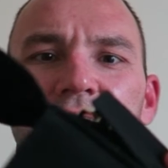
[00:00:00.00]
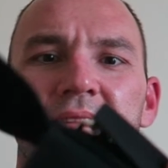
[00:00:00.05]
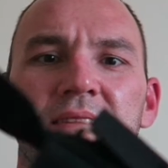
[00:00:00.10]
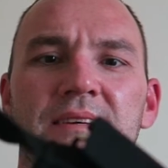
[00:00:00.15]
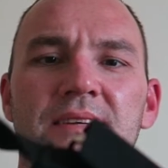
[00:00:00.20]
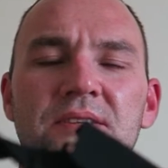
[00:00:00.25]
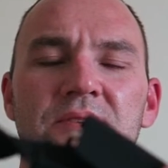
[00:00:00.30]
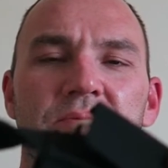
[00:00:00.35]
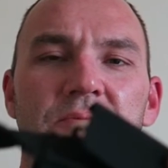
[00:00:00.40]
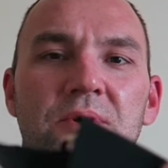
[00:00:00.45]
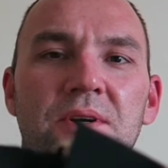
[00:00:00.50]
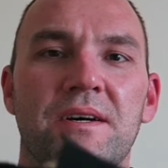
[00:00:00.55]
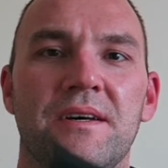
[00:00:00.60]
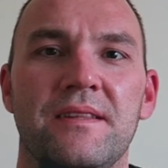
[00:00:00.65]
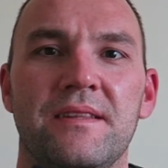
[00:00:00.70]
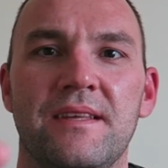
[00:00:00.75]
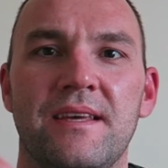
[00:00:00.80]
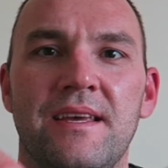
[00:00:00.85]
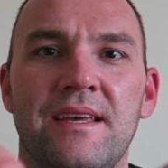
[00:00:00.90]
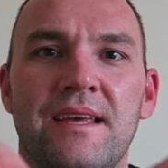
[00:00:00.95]
in this
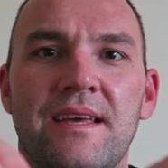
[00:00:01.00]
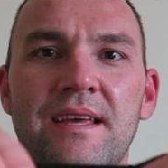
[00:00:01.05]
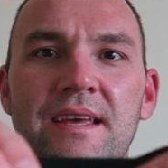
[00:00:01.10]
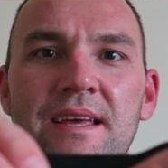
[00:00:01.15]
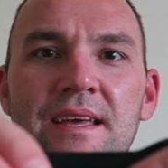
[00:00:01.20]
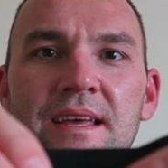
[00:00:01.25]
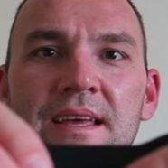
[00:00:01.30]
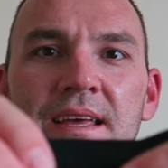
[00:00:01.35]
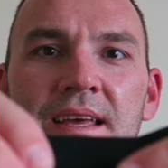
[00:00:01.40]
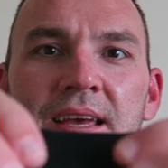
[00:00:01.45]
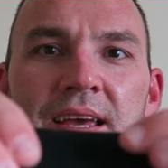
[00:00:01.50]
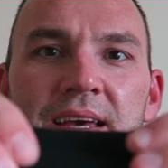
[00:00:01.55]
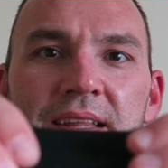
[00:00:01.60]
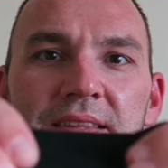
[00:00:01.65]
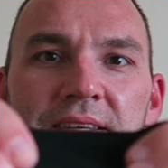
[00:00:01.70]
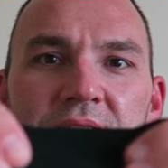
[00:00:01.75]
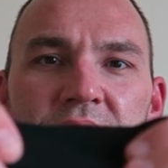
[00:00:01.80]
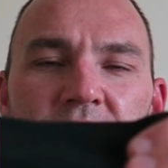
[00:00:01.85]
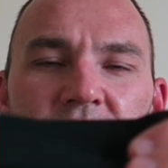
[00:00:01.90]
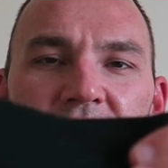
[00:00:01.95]
one,
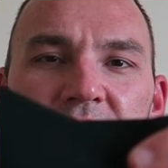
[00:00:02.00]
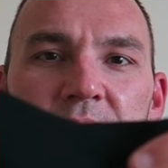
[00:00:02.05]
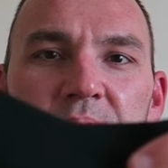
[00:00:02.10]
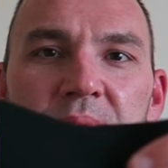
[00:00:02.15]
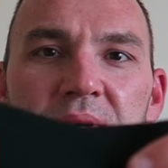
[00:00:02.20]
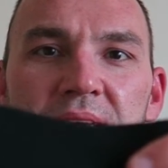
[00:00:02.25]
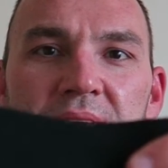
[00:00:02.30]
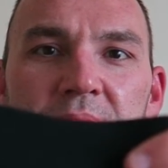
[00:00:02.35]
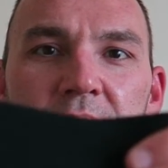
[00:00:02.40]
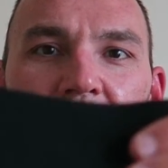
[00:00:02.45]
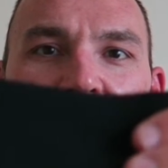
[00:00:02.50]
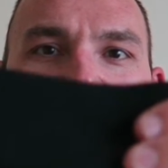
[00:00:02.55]
this was a pickup